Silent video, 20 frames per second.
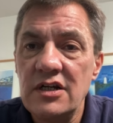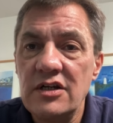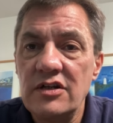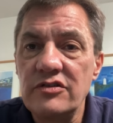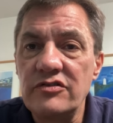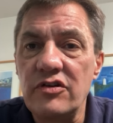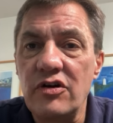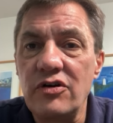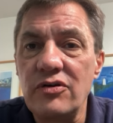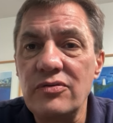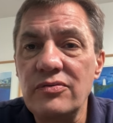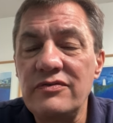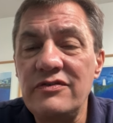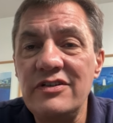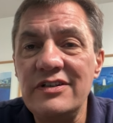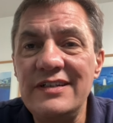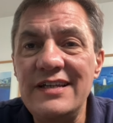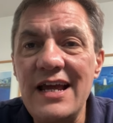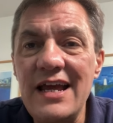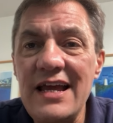So
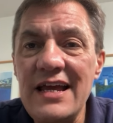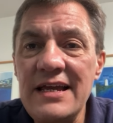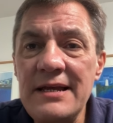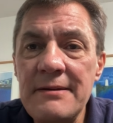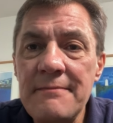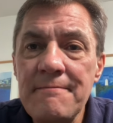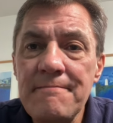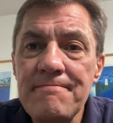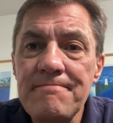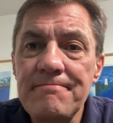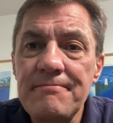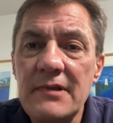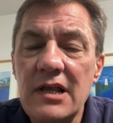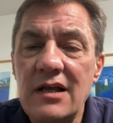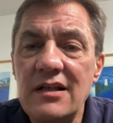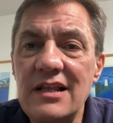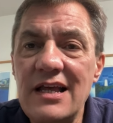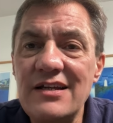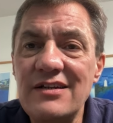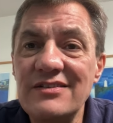today,
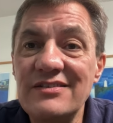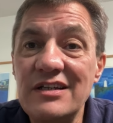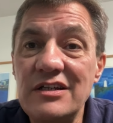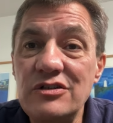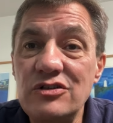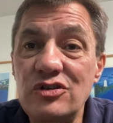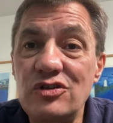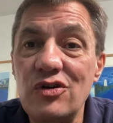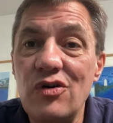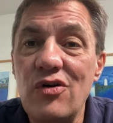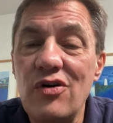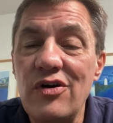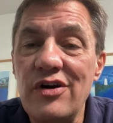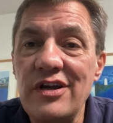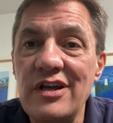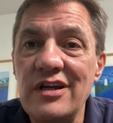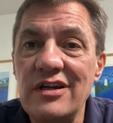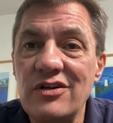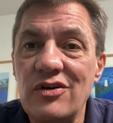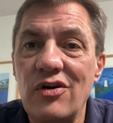let us
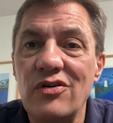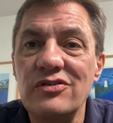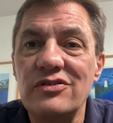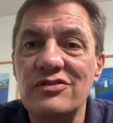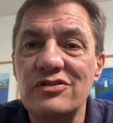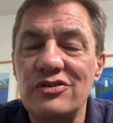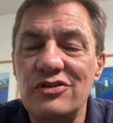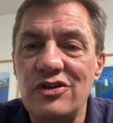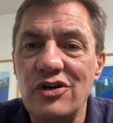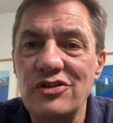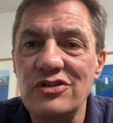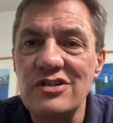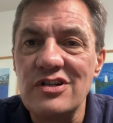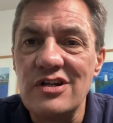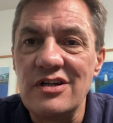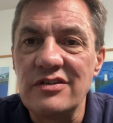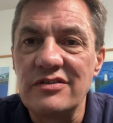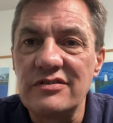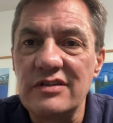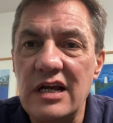enjoy God's
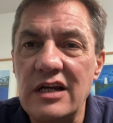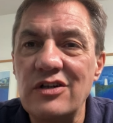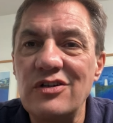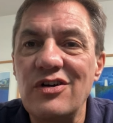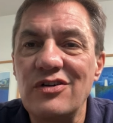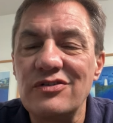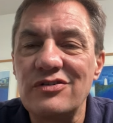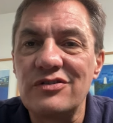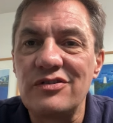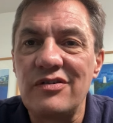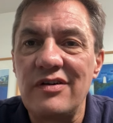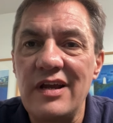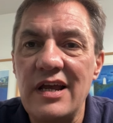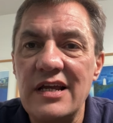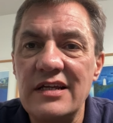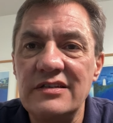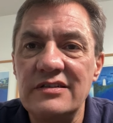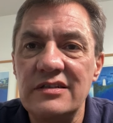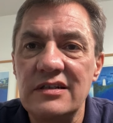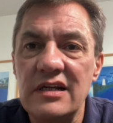goodness and God's
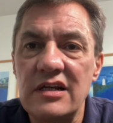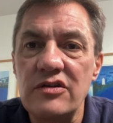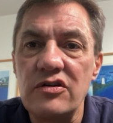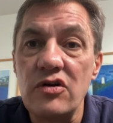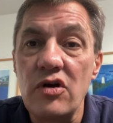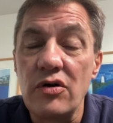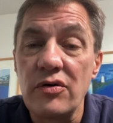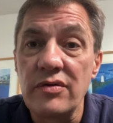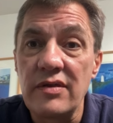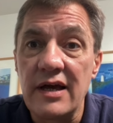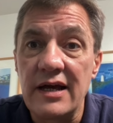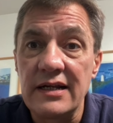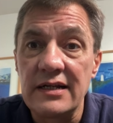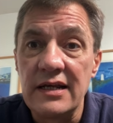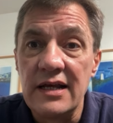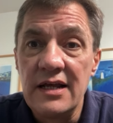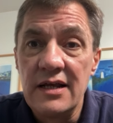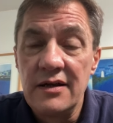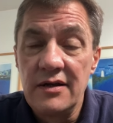creation and know that